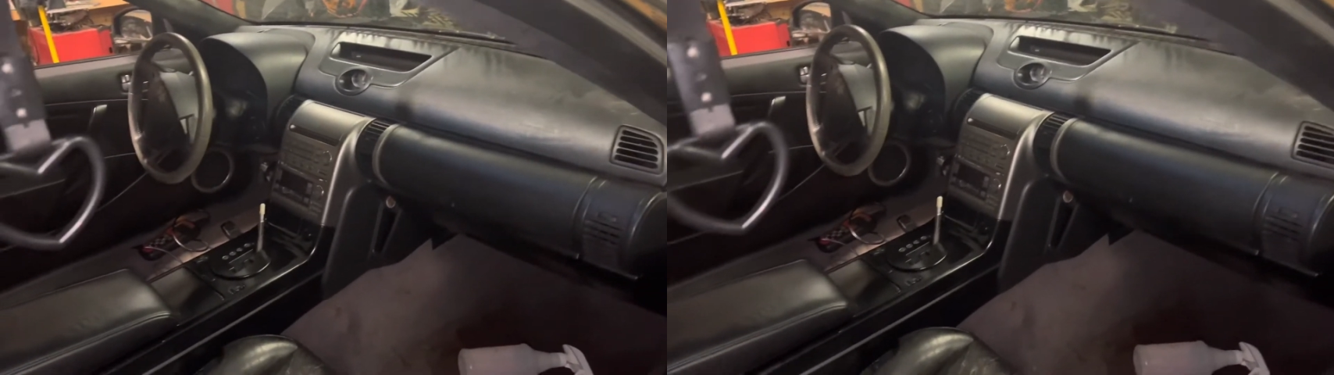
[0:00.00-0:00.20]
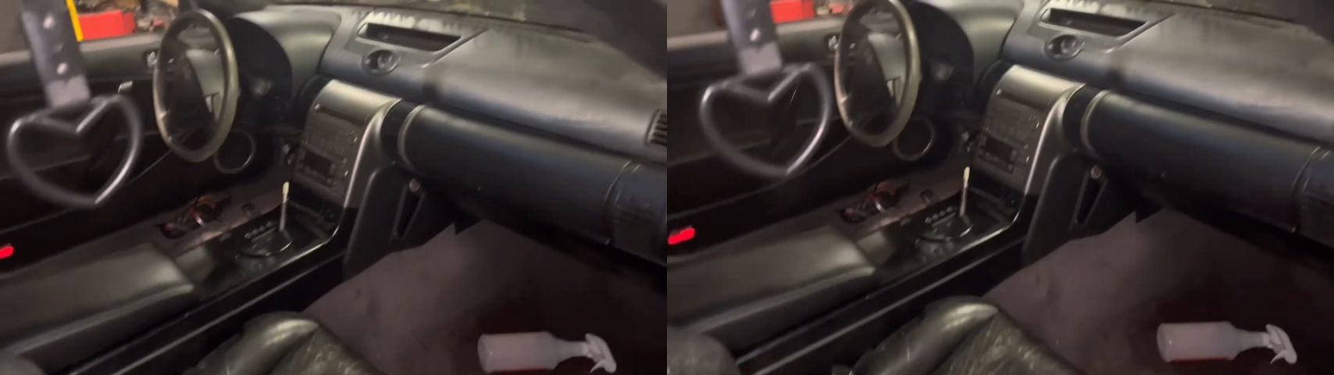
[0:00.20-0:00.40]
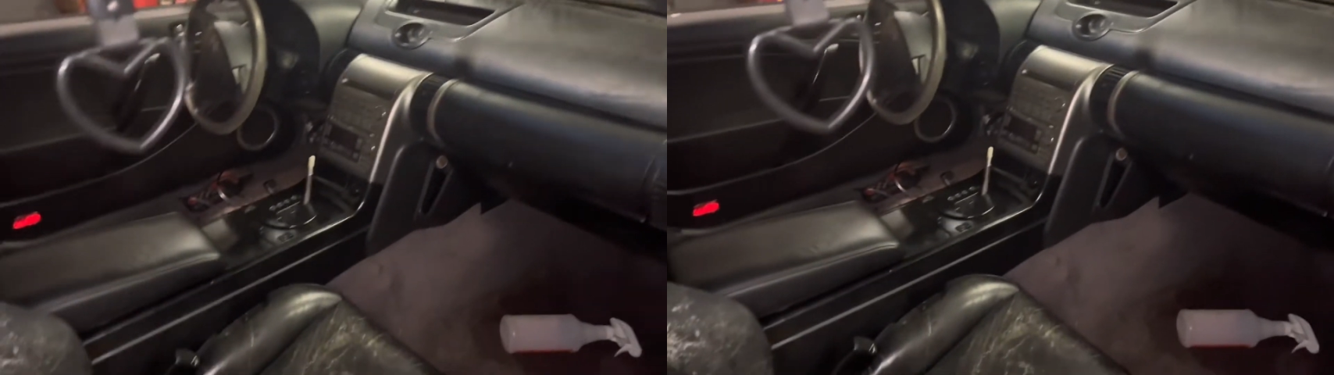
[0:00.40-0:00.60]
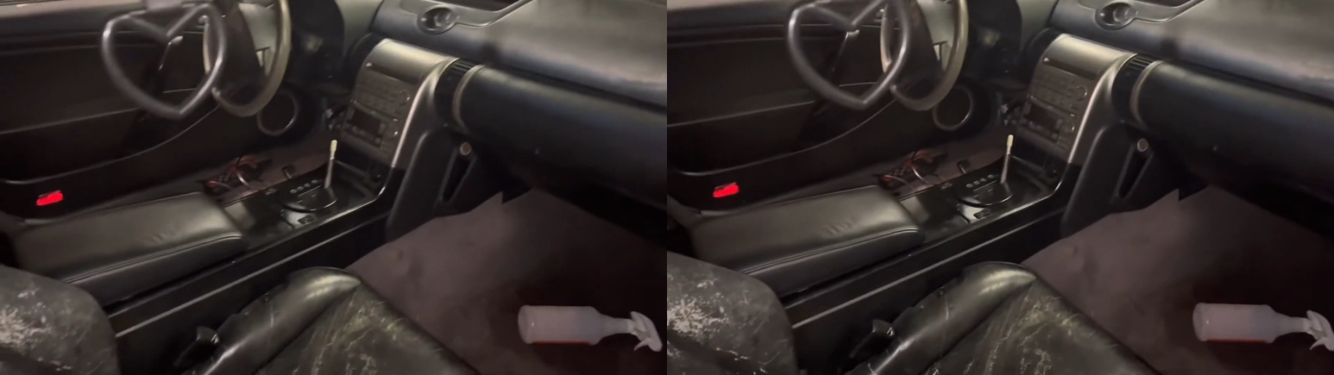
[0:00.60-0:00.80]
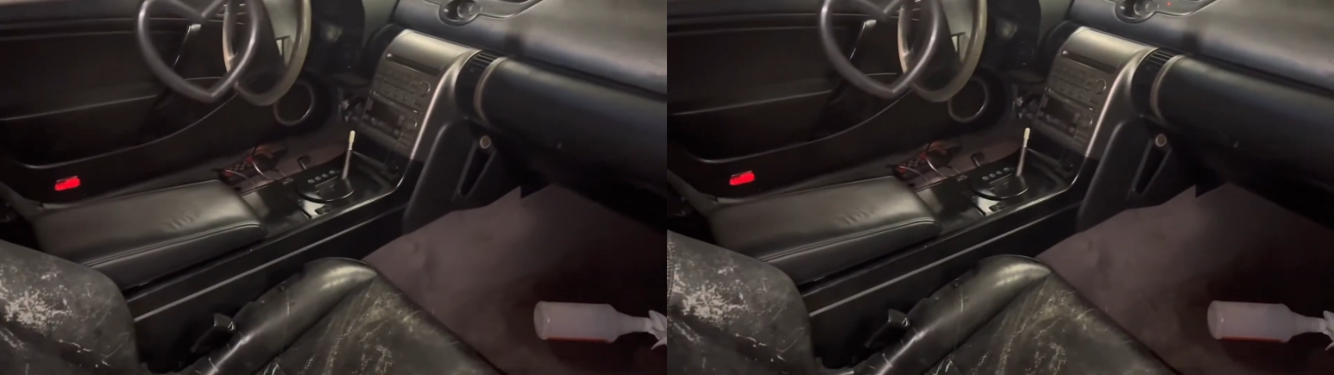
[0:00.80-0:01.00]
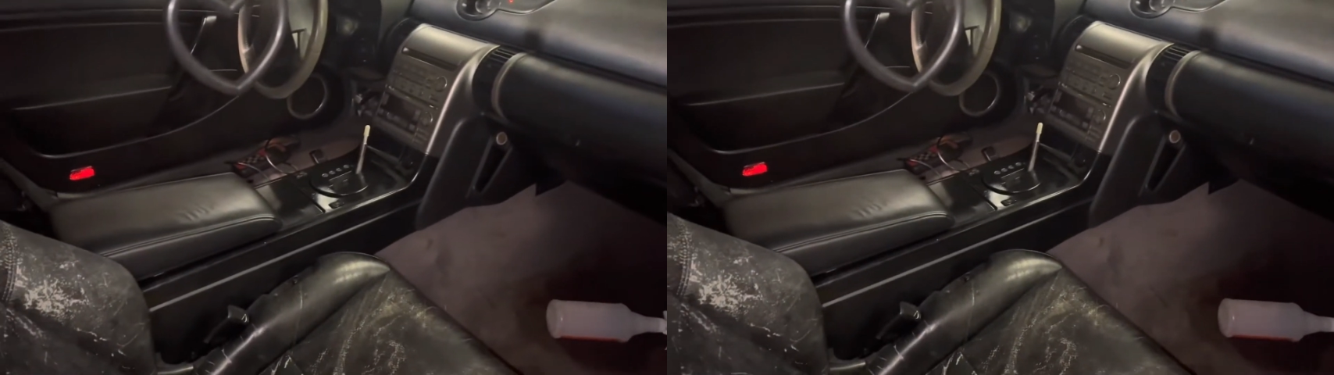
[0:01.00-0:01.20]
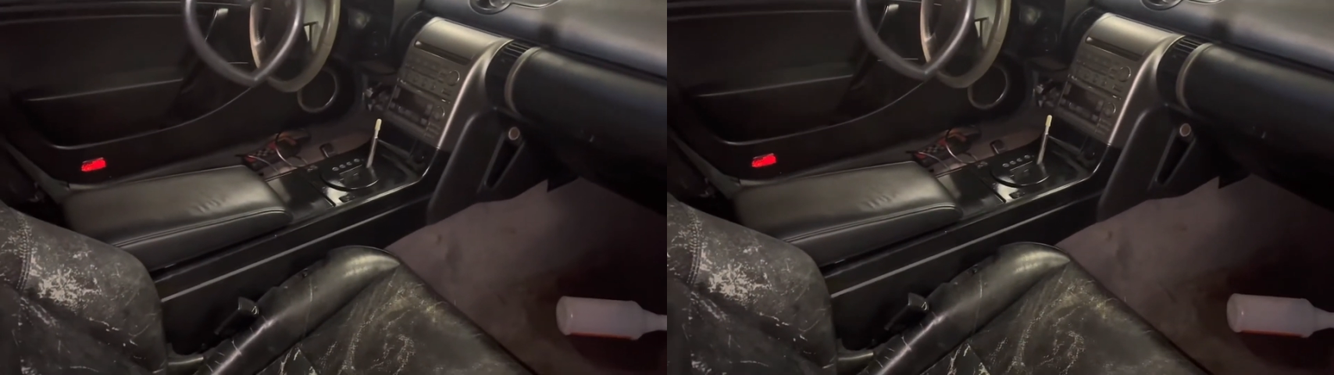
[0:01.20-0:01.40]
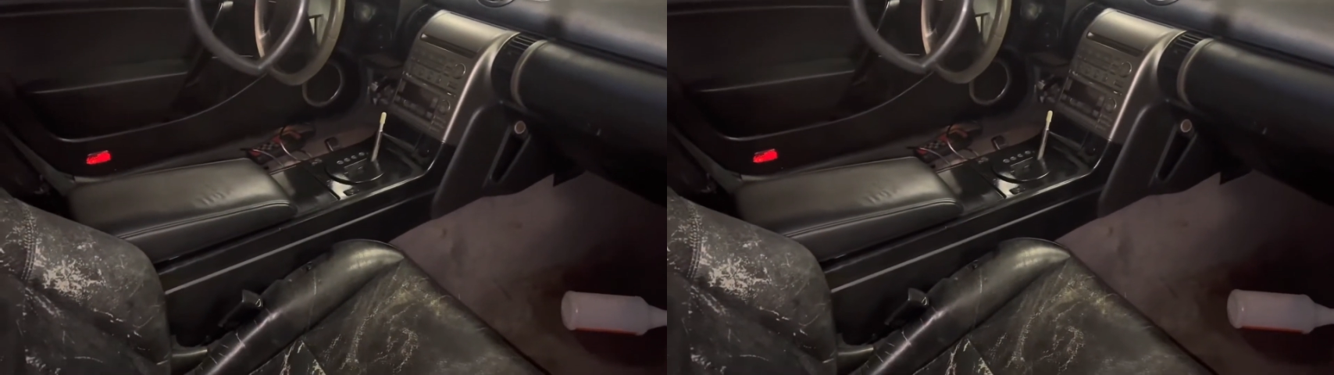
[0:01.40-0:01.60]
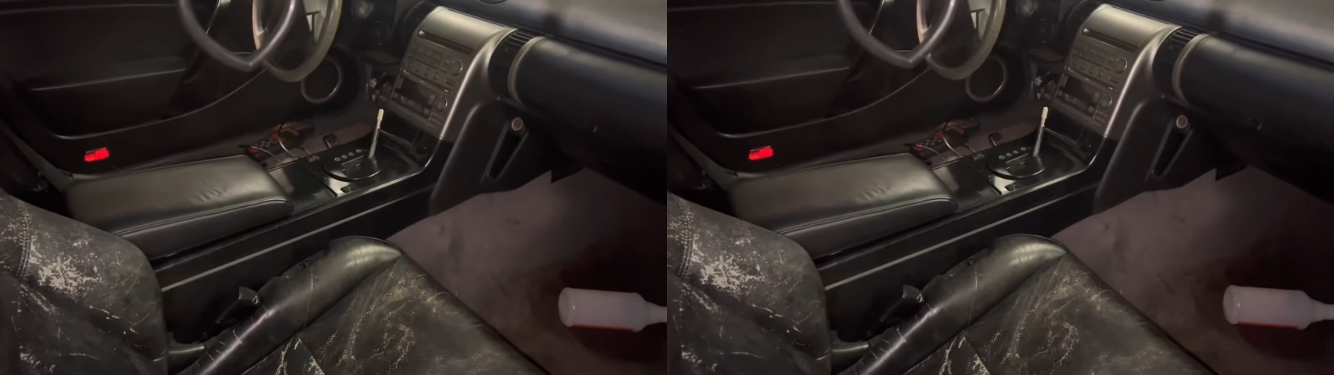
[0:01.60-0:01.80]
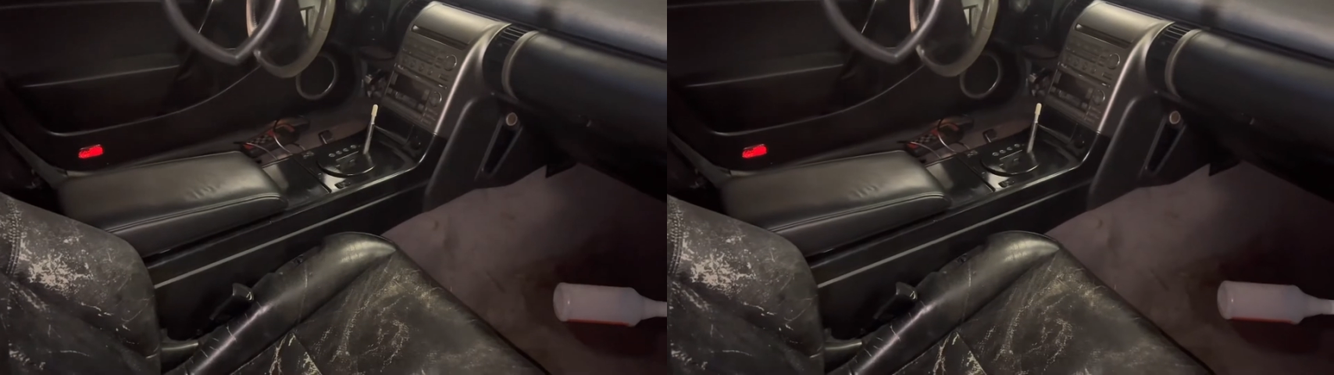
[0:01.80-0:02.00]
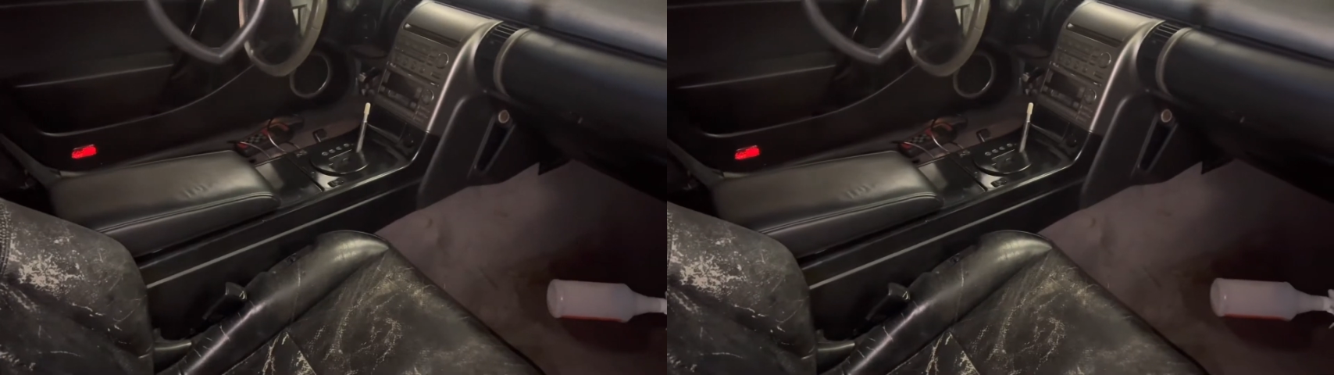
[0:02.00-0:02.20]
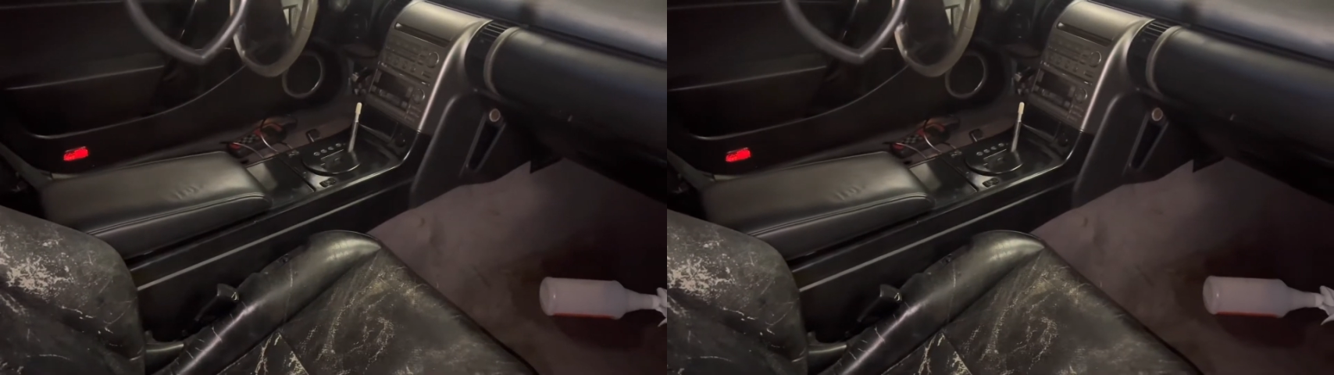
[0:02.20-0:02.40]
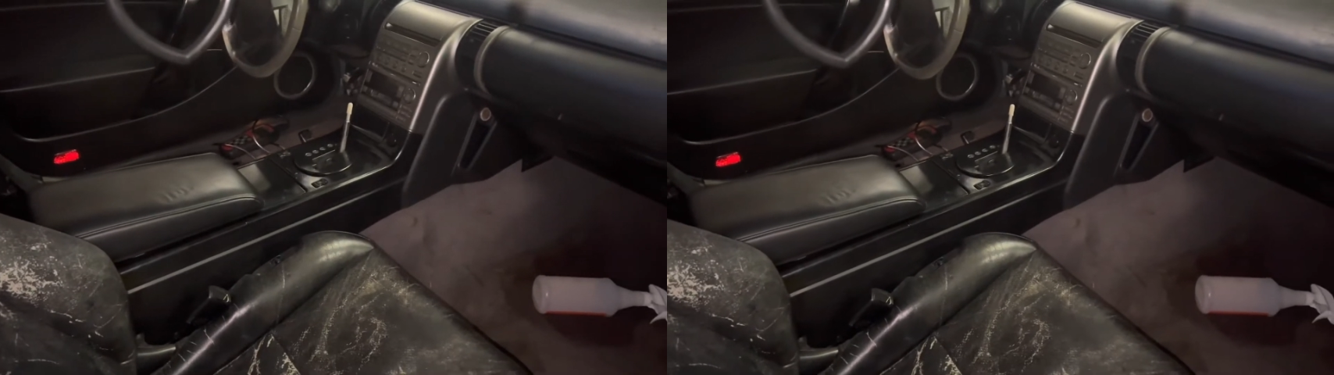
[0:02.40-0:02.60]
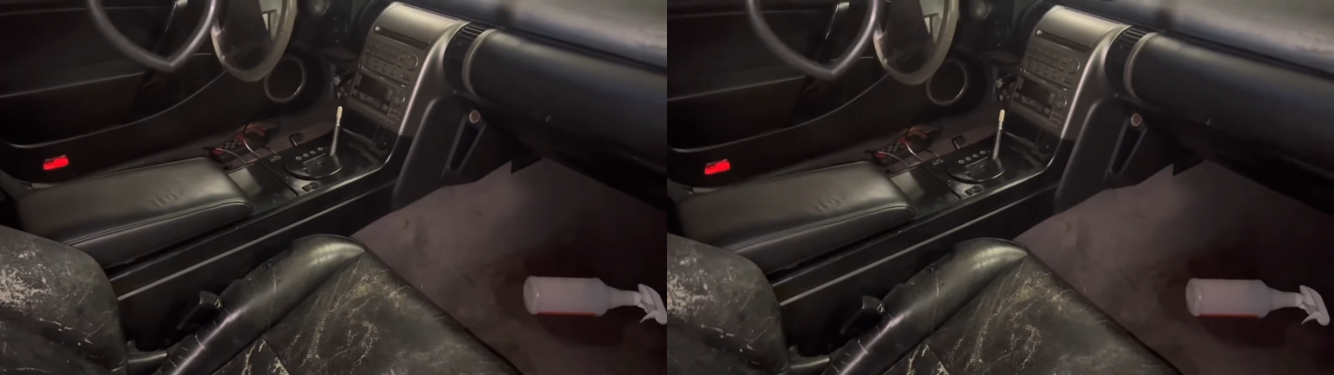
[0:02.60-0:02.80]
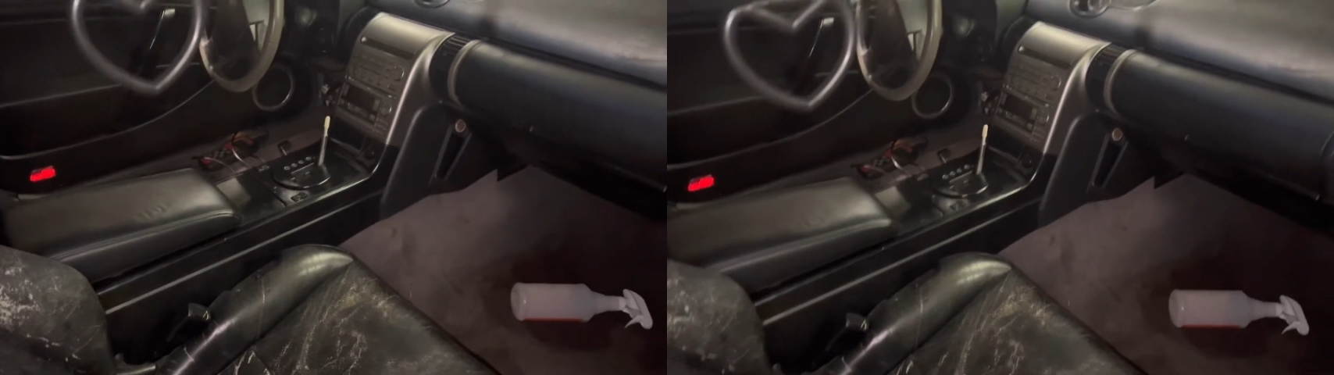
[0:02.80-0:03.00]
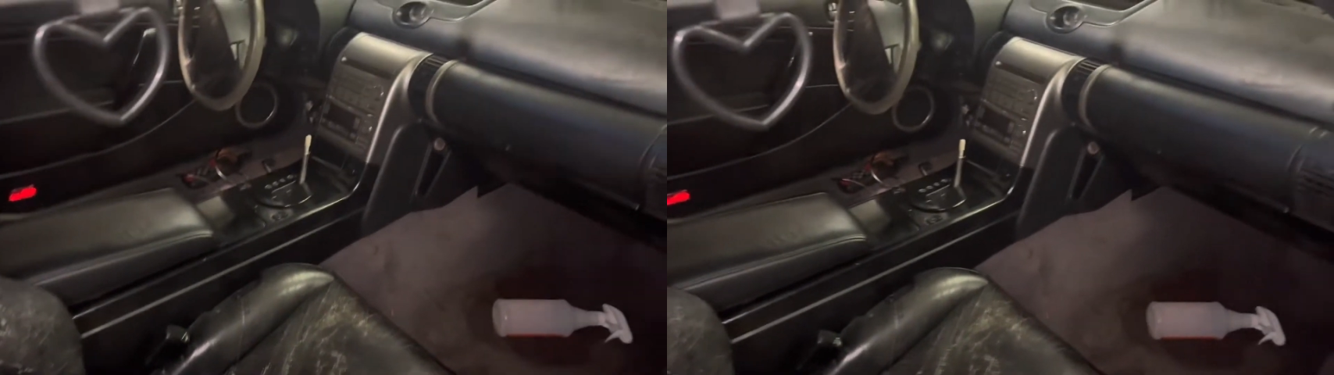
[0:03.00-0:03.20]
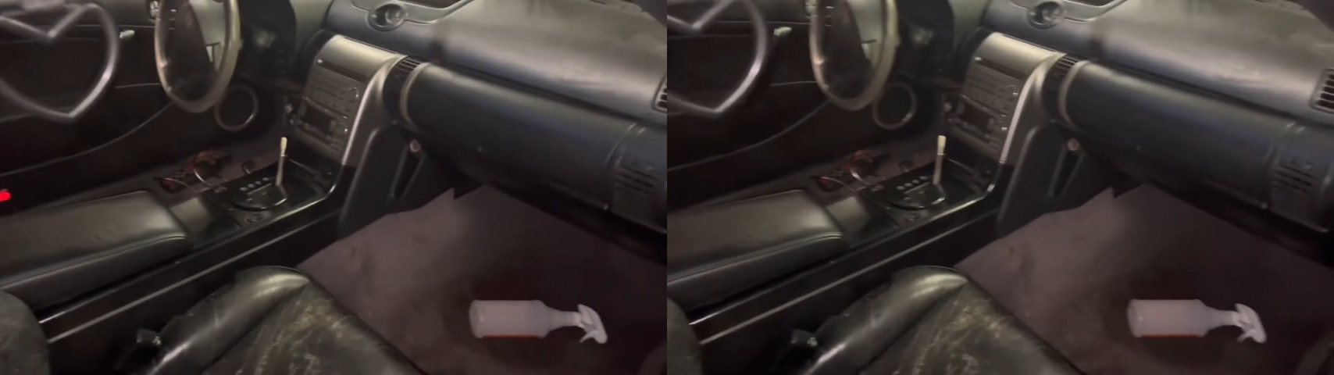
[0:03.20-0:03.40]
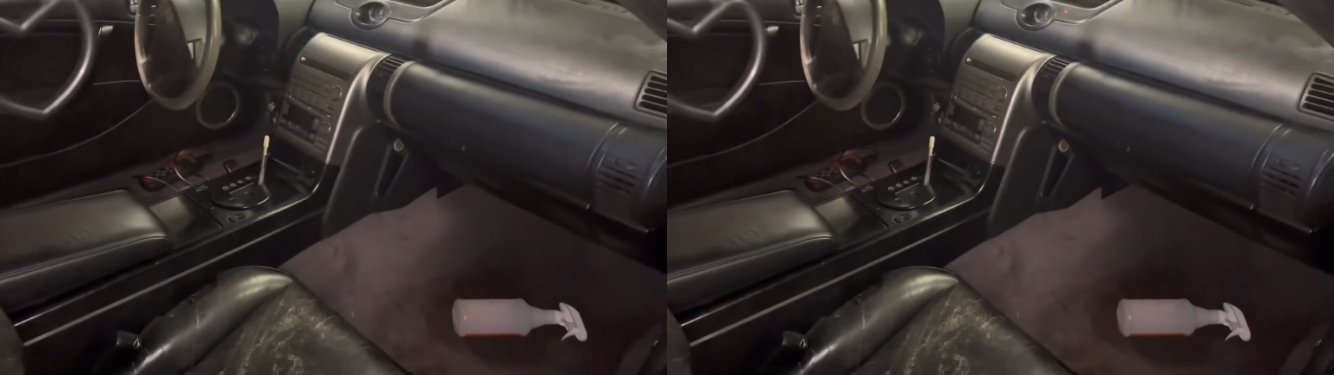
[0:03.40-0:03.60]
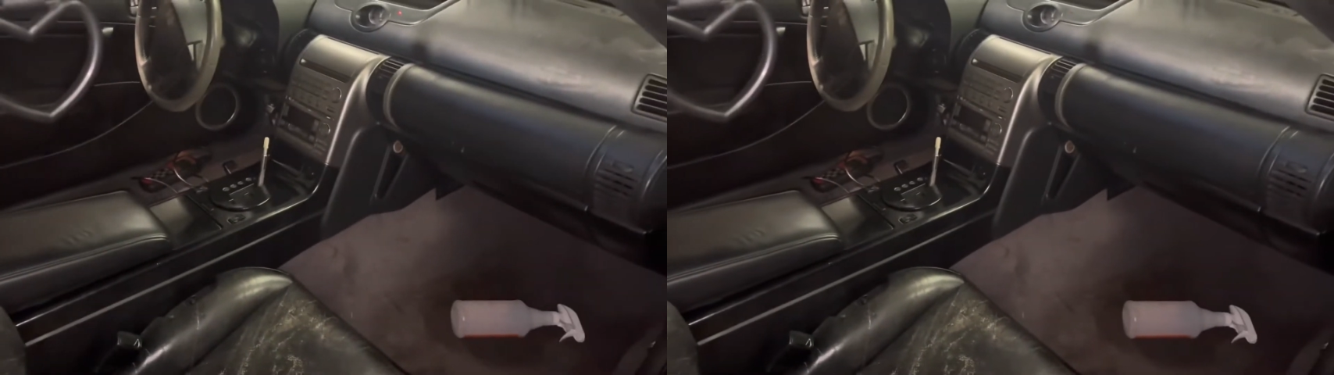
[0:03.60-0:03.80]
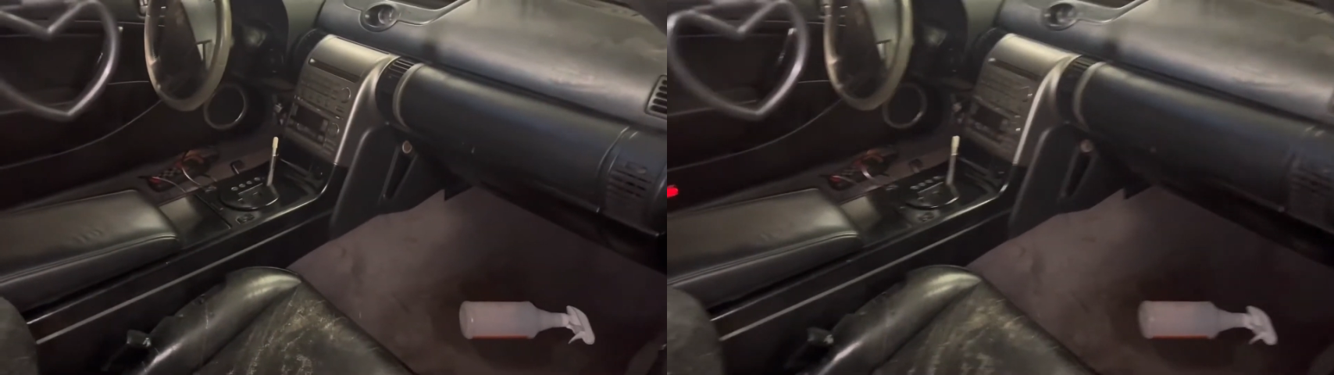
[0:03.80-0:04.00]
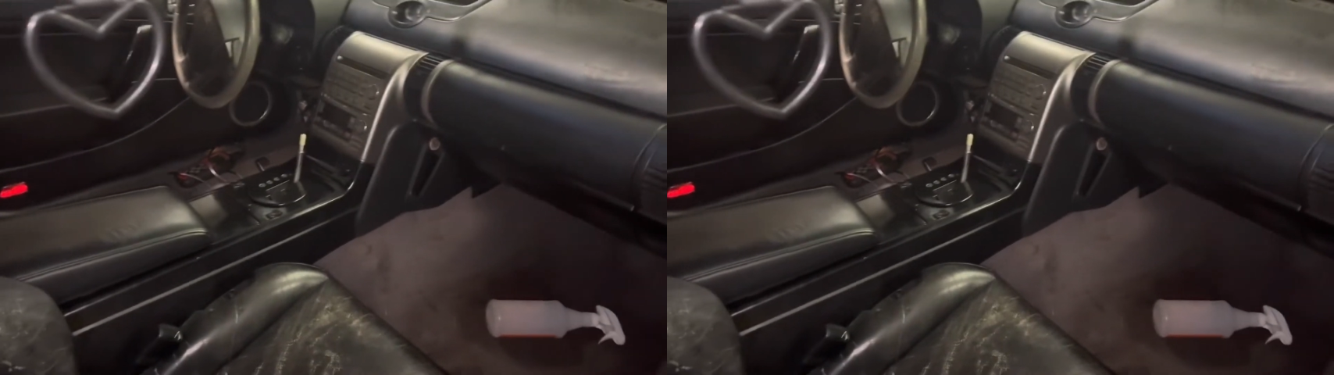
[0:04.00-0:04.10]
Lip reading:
No face is visible, so there are no lips to read.